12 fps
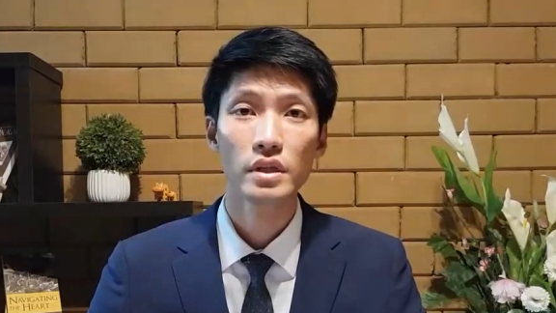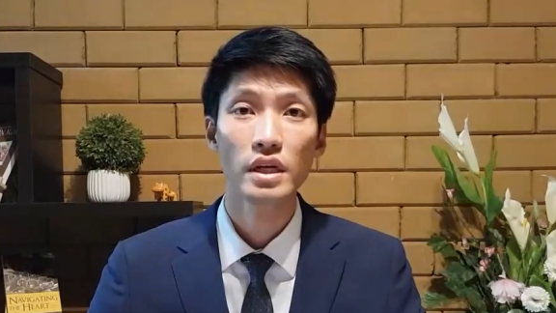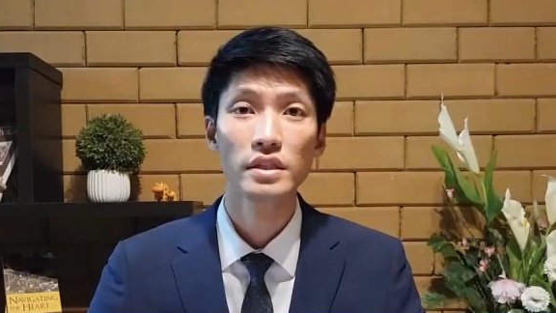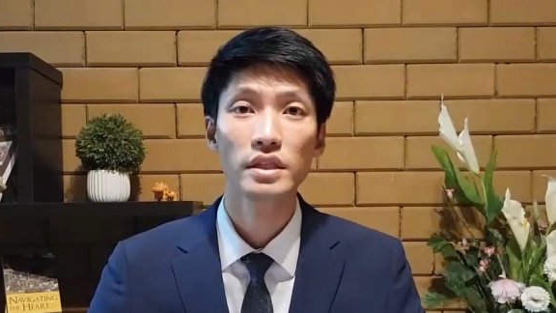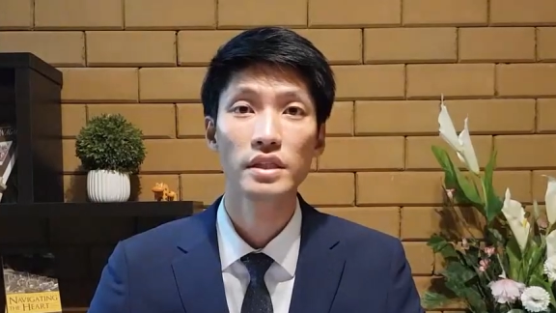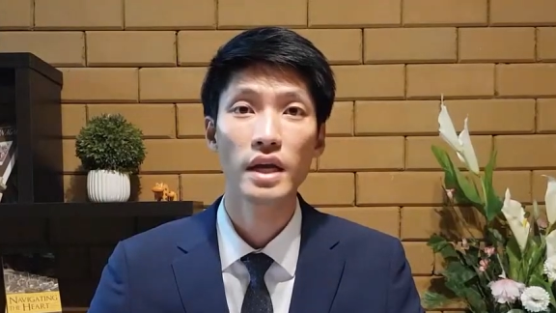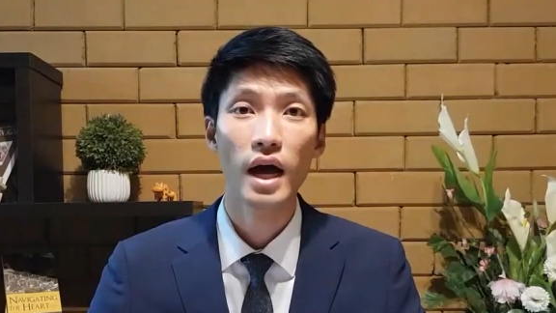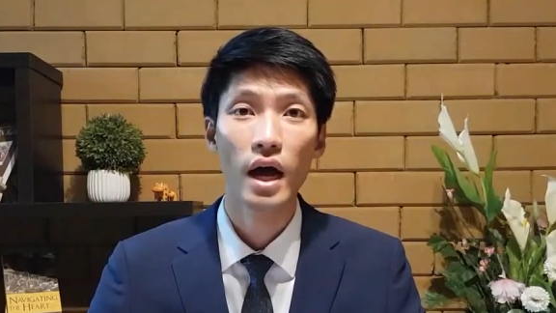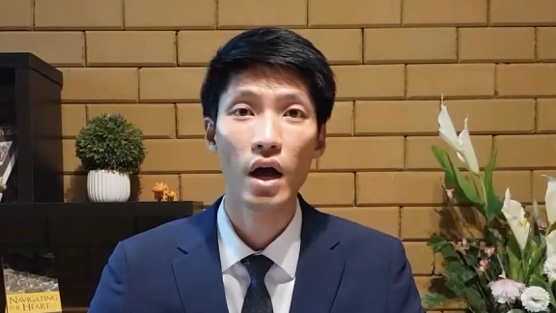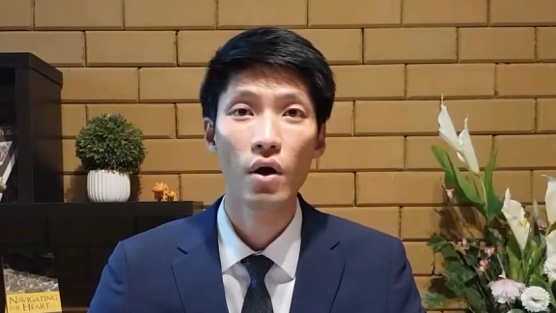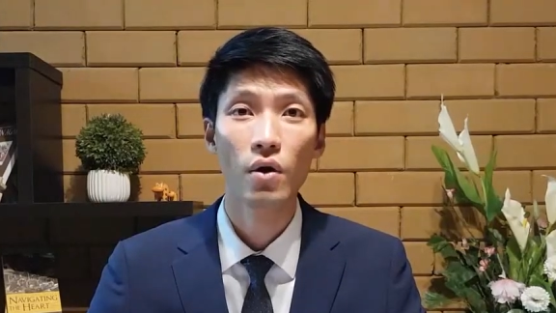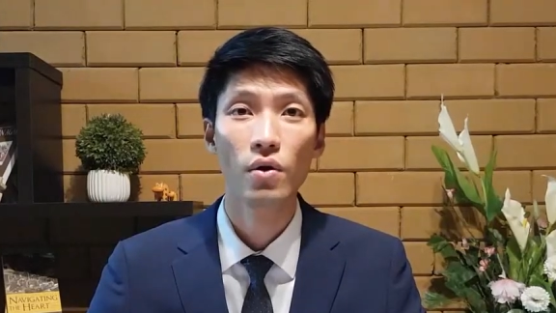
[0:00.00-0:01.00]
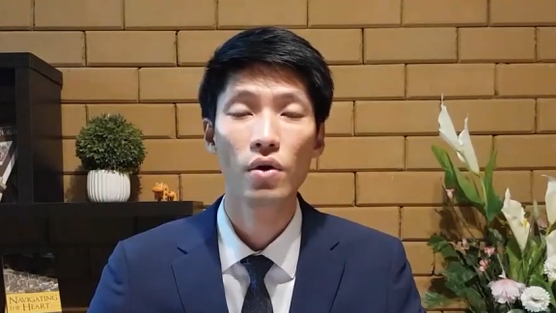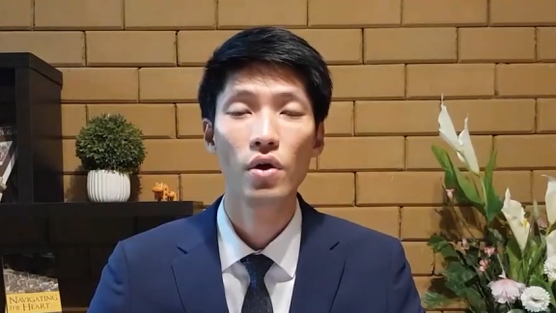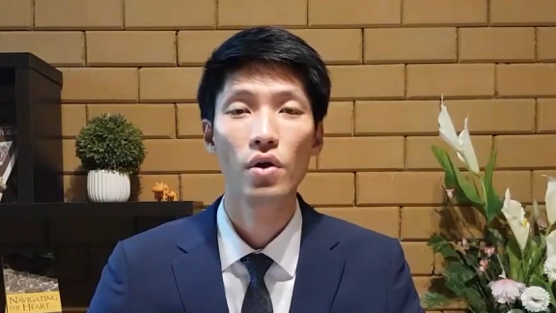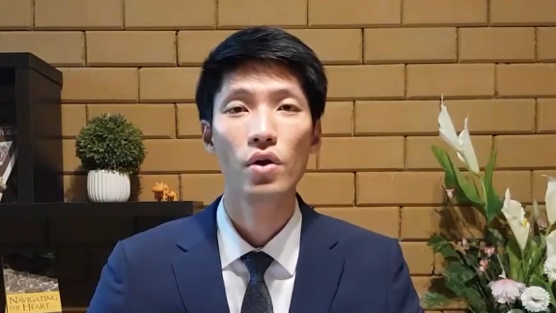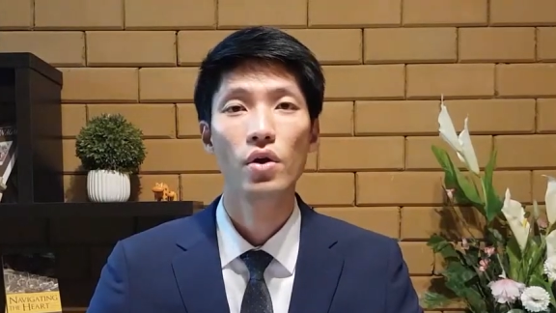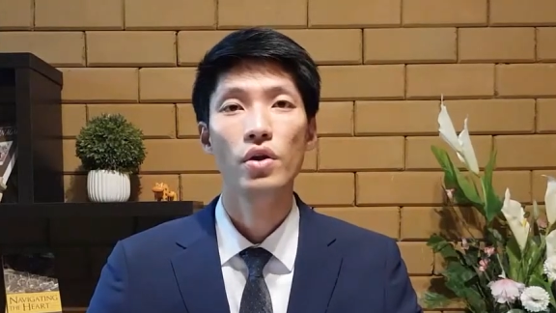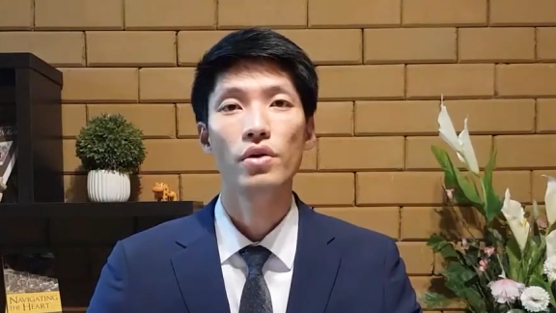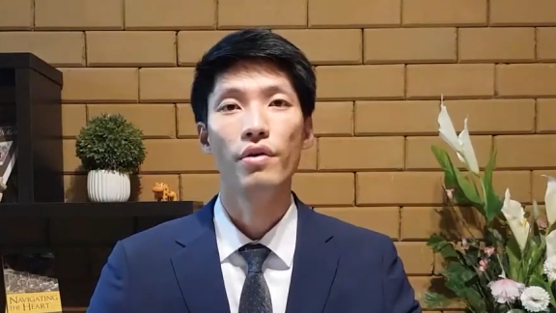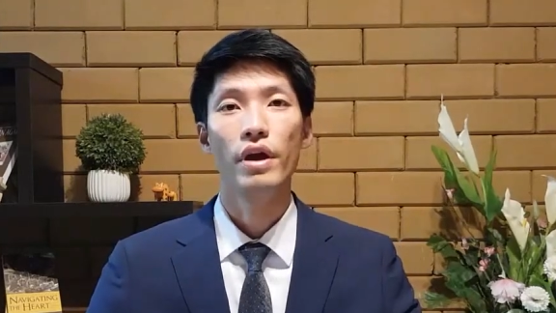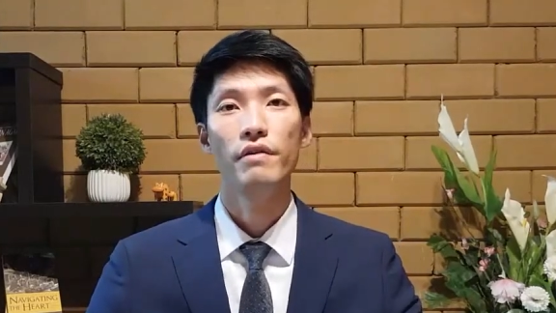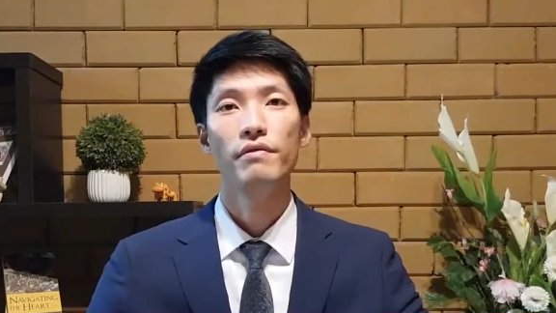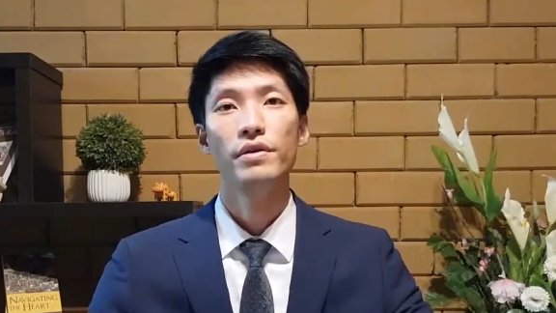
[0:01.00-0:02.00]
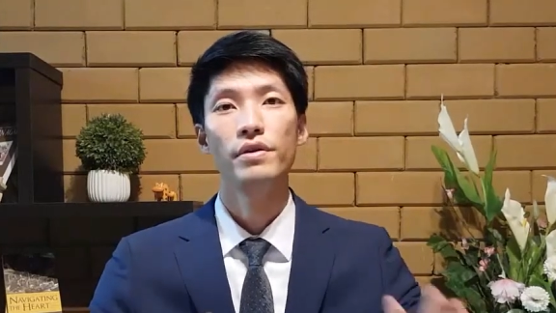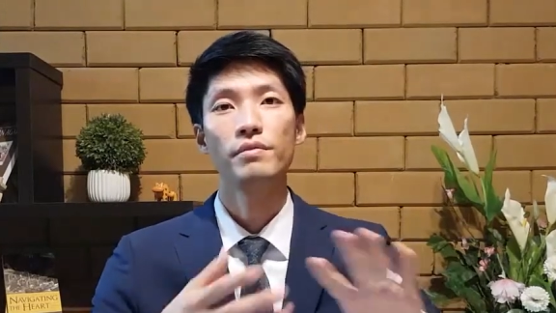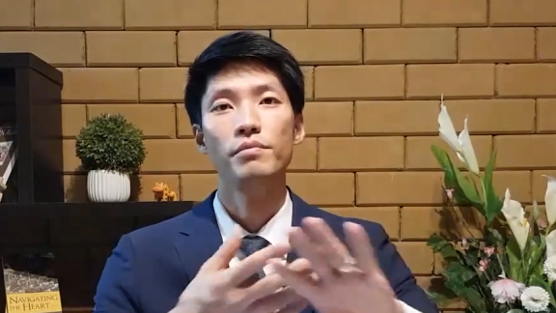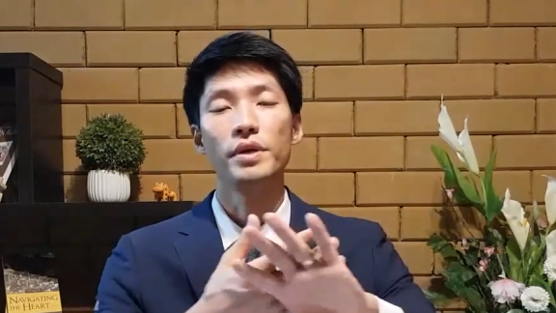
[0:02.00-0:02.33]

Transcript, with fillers: This is how Raven